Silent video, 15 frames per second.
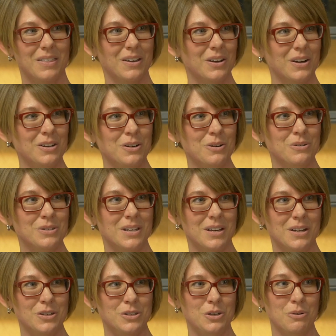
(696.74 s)
good news
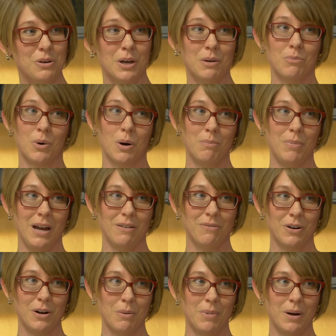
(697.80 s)
is you get more bang
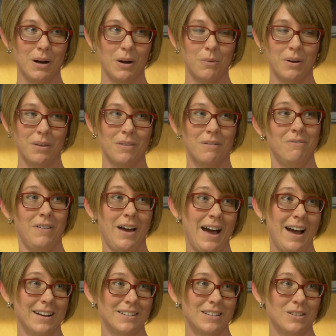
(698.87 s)
for your buck with the
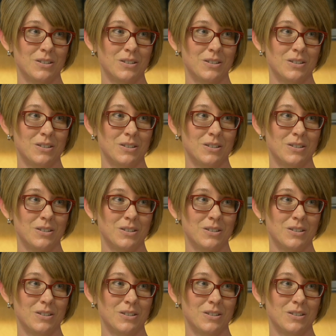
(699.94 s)
fat.